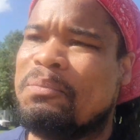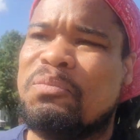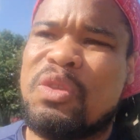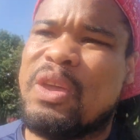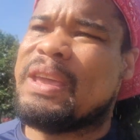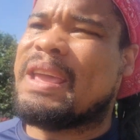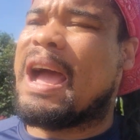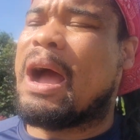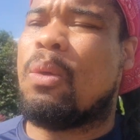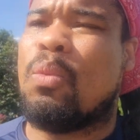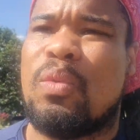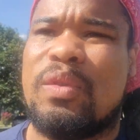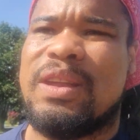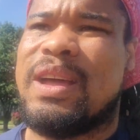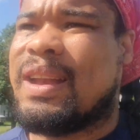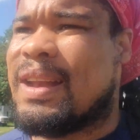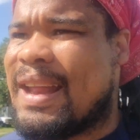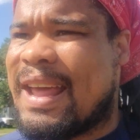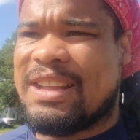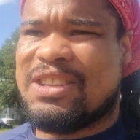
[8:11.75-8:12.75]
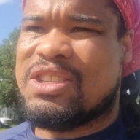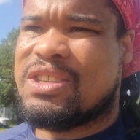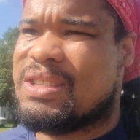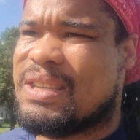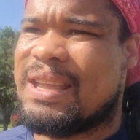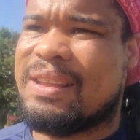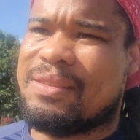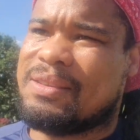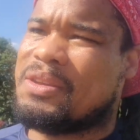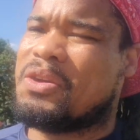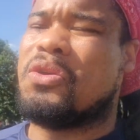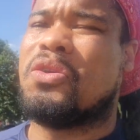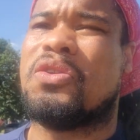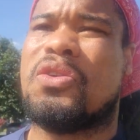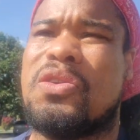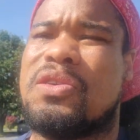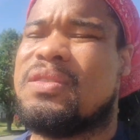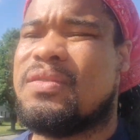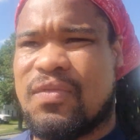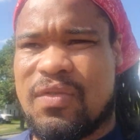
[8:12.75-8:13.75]
You ain't got none of that shit going
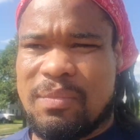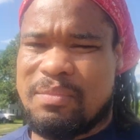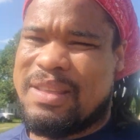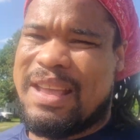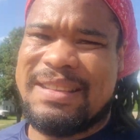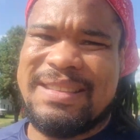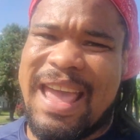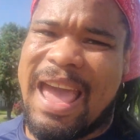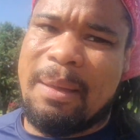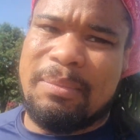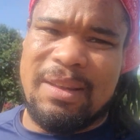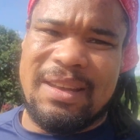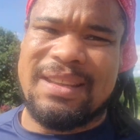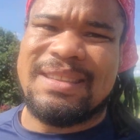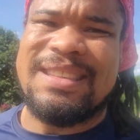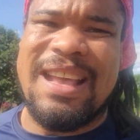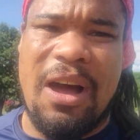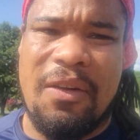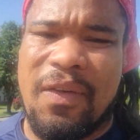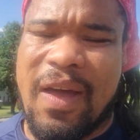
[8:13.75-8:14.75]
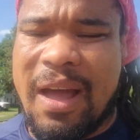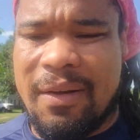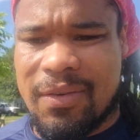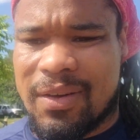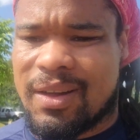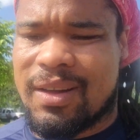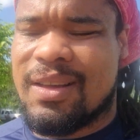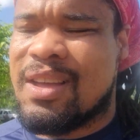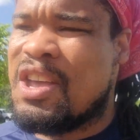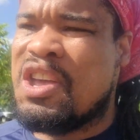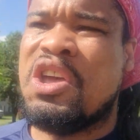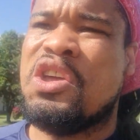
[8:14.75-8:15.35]
on that's happening in South Africa.